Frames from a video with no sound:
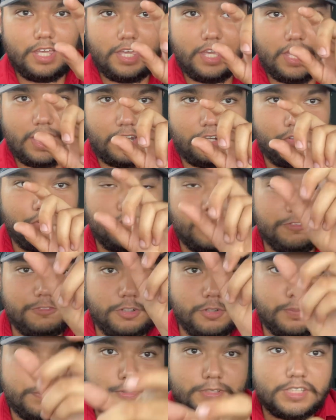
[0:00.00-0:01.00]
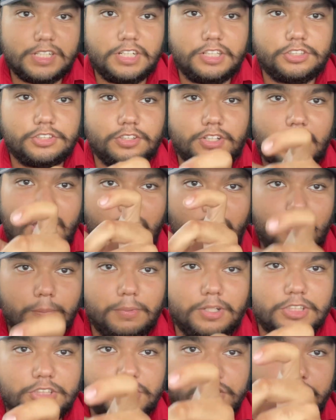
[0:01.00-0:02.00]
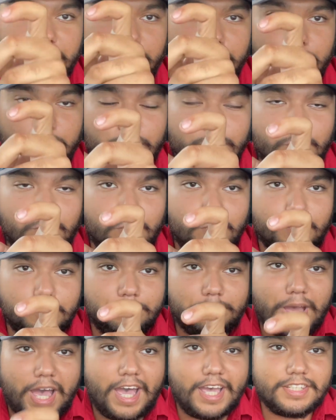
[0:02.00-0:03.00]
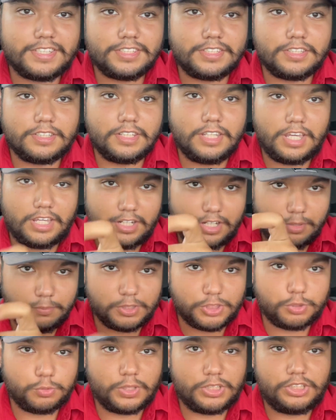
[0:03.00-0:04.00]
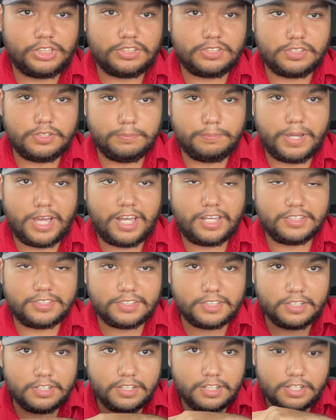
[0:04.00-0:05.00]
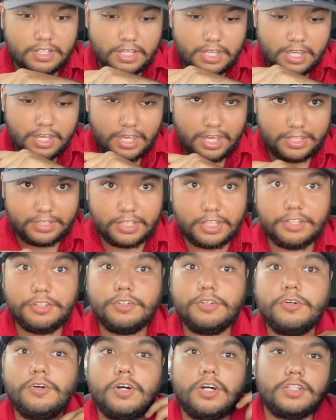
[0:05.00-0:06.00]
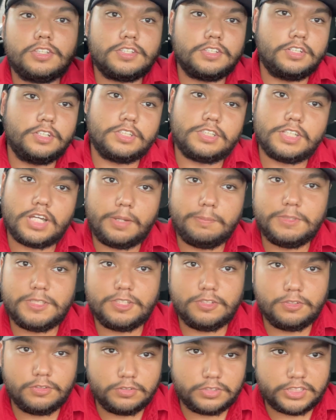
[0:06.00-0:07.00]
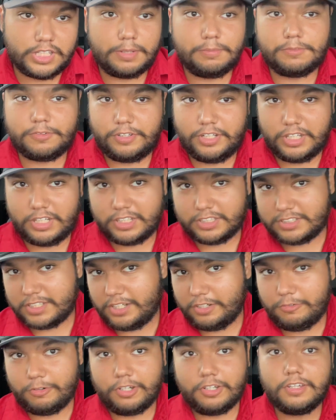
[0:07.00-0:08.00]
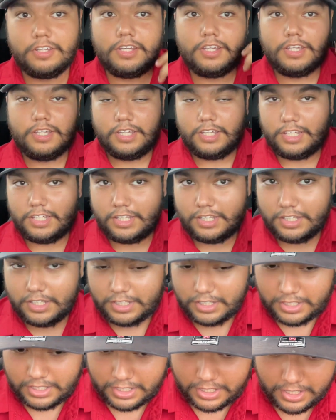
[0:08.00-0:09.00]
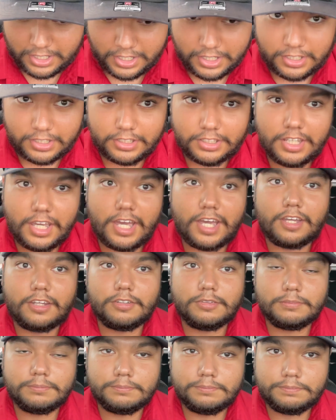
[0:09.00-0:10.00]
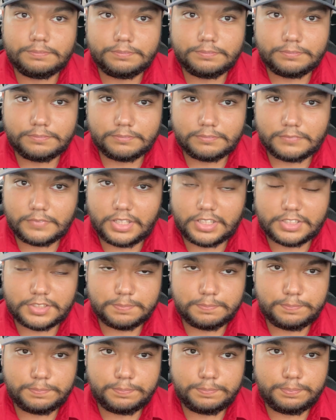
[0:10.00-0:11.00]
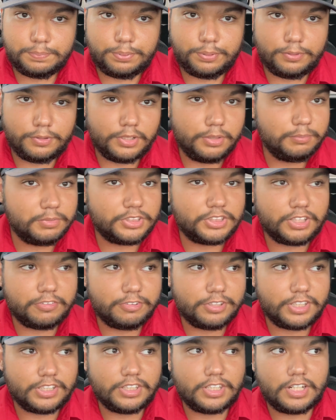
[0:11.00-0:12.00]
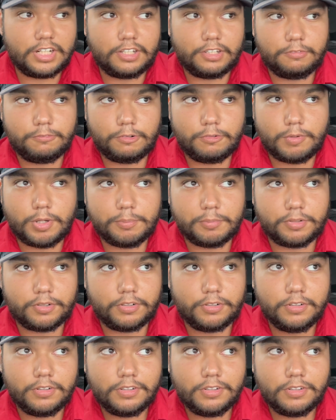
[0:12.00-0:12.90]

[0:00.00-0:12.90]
And it'll give you a percentage on how much you passed and how much questions you passed. And then you go on to the type 2, type 3, and etc. And yeah, that's pretty much everything that I remember.